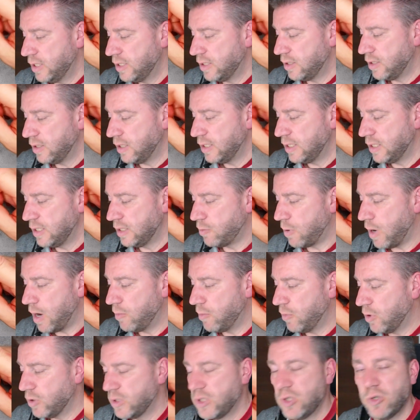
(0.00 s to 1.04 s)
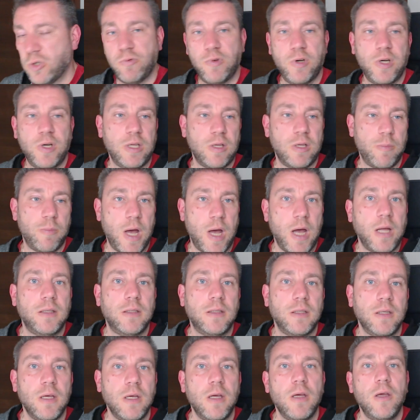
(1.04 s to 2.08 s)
so this is why I'm not so worried about,